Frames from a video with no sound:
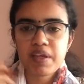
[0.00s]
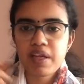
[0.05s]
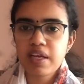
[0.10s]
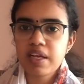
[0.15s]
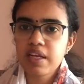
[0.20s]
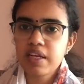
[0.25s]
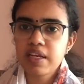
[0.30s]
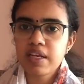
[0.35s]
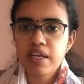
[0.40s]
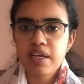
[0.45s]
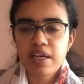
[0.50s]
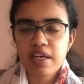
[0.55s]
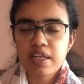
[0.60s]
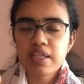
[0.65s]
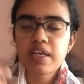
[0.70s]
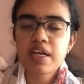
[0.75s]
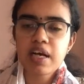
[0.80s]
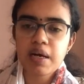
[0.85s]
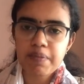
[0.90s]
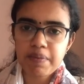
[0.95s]
in
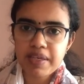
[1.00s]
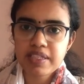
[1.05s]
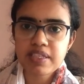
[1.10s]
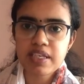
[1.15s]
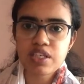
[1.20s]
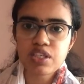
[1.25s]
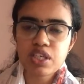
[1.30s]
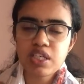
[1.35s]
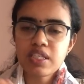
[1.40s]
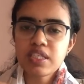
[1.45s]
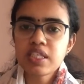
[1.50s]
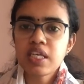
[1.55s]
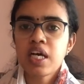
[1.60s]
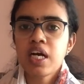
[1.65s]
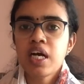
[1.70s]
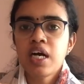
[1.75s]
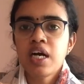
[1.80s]
the coming sessions.